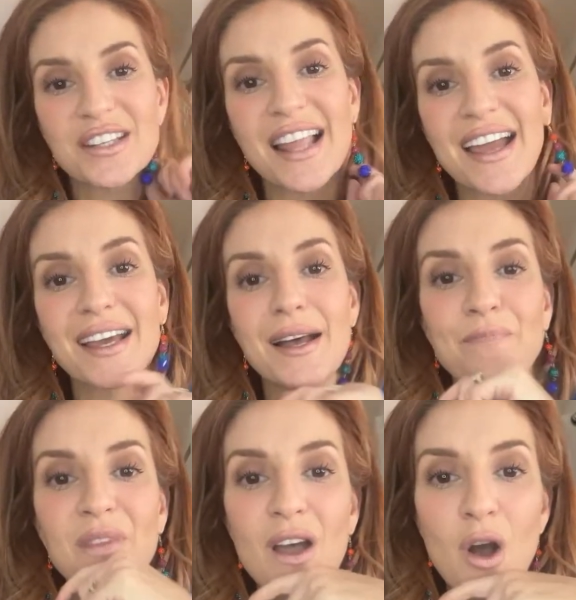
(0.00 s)
Like,
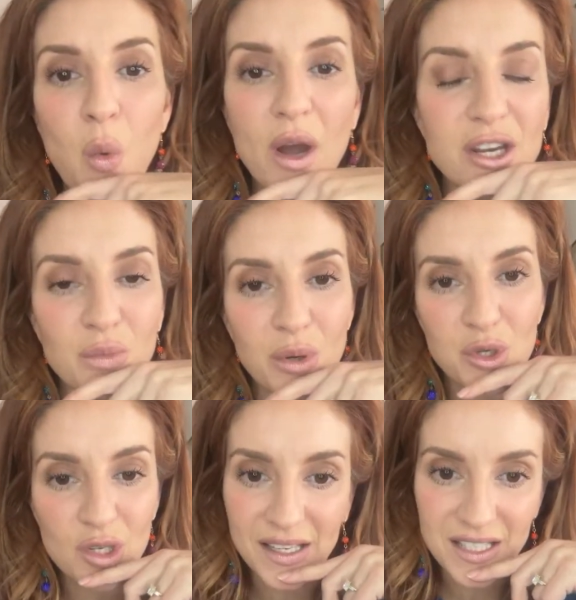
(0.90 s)
what would
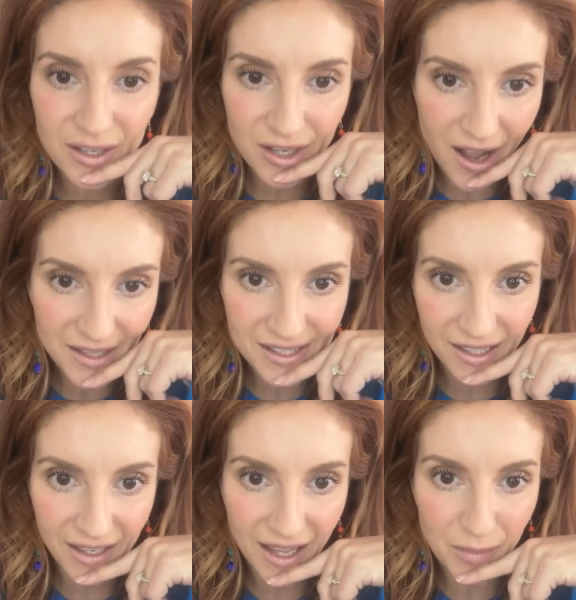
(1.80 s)
you like to hear God
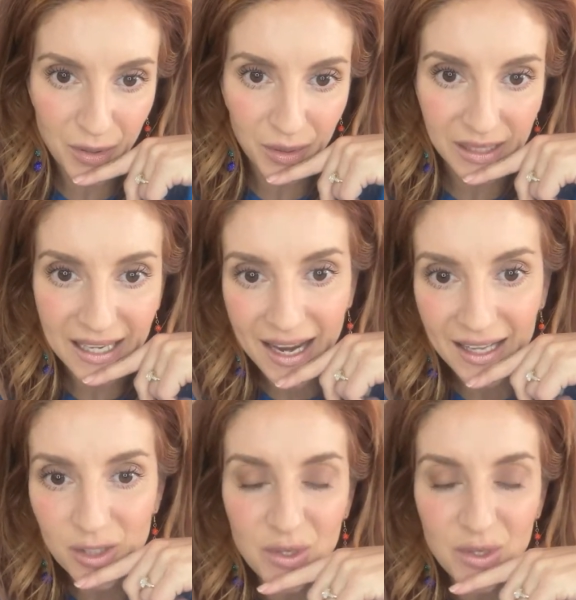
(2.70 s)
say at the pearly gates?